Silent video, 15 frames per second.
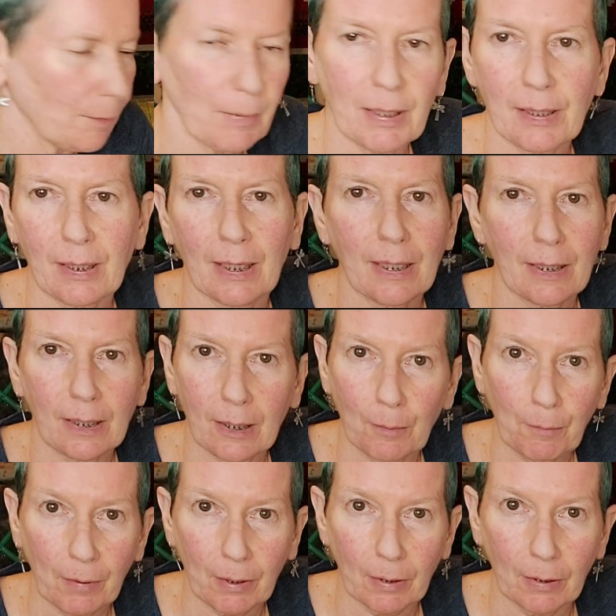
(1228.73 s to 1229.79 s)
it must have hit
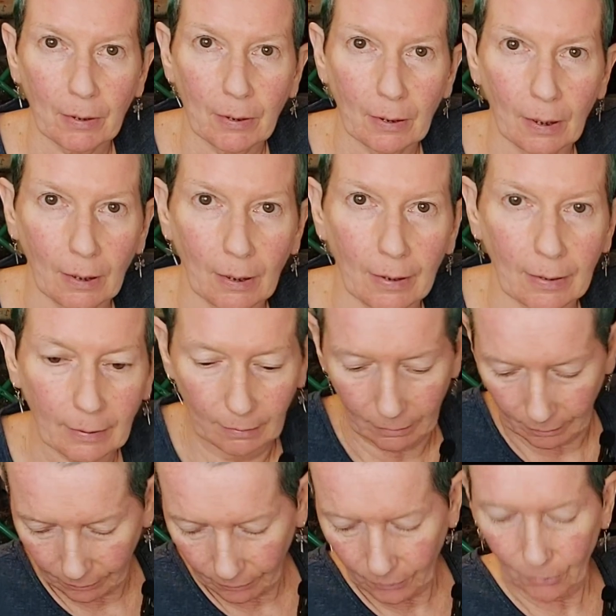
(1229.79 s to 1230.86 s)
something I didn't like,
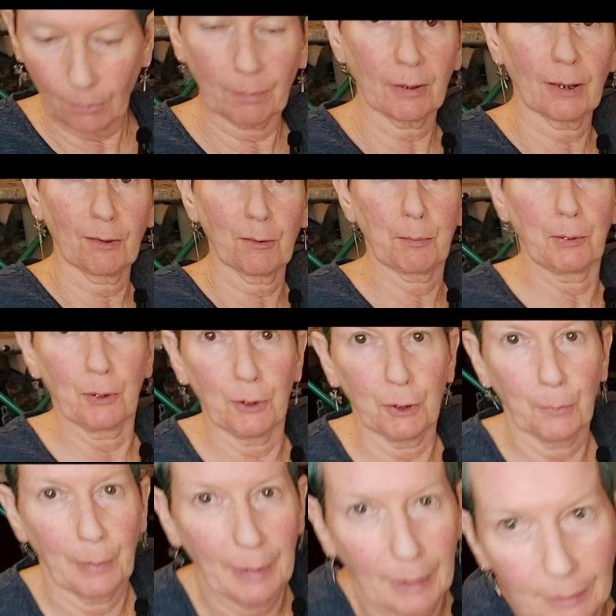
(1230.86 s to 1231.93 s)
so I'm going to have to put a
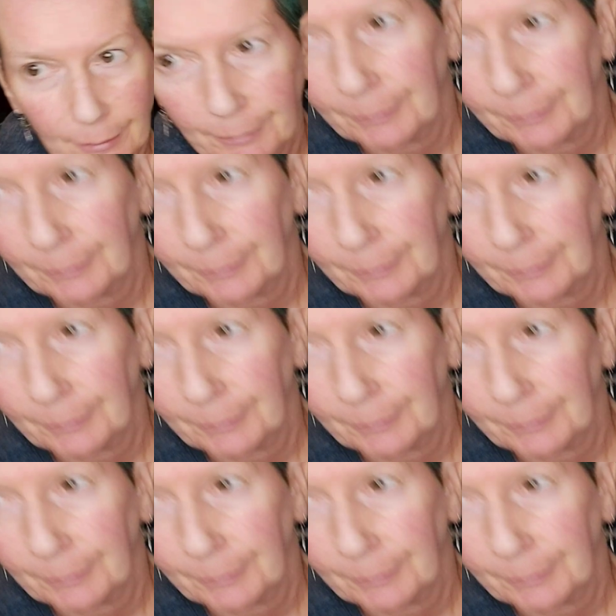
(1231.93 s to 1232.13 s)
new one in.